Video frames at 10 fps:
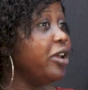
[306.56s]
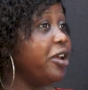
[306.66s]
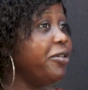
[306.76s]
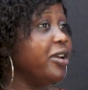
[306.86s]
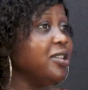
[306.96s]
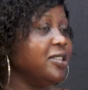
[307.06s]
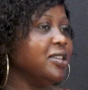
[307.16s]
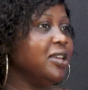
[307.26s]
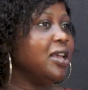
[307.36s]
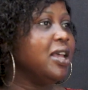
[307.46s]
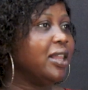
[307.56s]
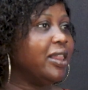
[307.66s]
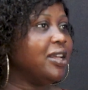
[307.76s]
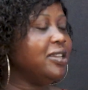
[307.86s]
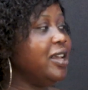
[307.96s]
areas
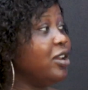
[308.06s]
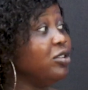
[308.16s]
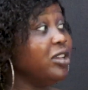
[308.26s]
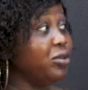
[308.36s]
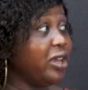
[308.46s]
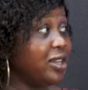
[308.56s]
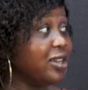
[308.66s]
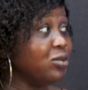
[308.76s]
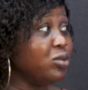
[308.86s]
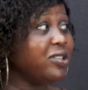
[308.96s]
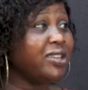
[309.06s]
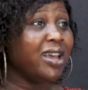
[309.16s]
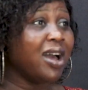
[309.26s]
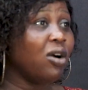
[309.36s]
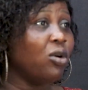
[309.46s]
that they are not educated, you see
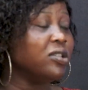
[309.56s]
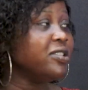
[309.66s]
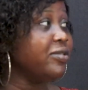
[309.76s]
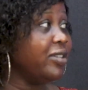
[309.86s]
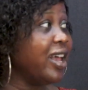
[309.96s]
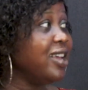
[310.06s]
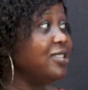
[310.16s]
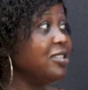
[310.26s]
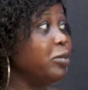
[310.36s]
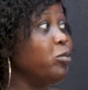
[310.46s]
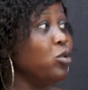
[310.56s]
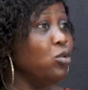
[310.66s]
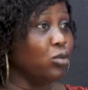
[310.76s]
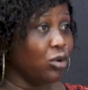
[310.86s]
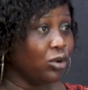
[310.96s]
how uncivilized these people
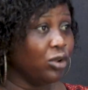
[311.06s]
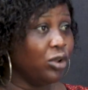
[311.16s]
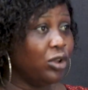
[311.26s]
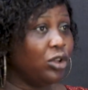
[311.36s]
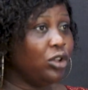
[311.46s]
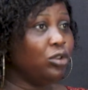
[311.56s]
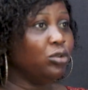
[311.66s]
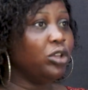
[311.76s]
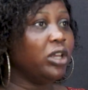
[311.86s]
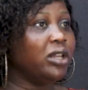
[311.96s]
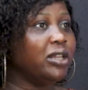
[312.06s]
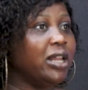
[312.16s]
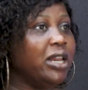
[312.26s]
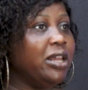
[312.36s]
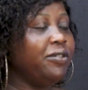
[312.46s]
look. You know, they
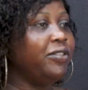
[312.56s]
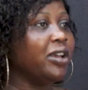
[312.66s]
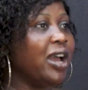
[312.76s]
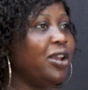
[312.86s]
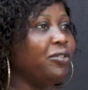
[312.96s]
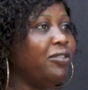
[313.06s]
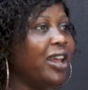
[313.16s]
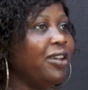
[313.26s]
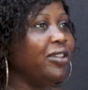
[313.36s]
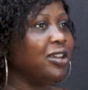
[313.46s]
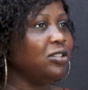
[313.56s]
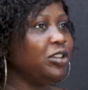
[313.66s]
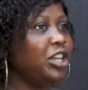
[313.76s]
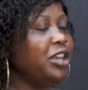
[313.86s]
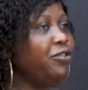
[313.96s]
live the kind of life that
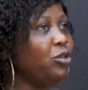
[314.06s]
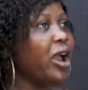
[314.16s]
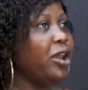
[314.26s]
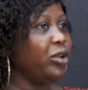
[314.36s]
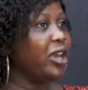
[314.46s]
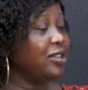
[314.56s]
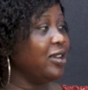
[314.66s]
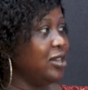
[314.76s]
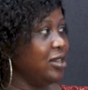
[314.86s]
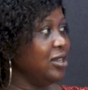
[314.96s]
if you are educated,